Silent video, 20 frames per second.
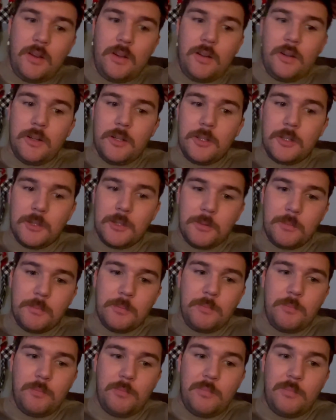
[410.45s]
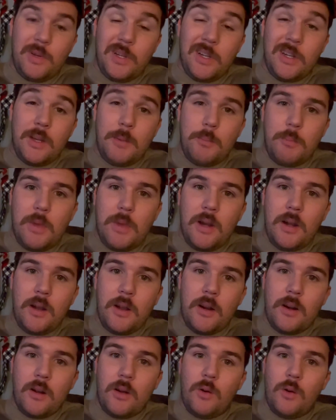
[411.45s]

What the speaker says: but it may not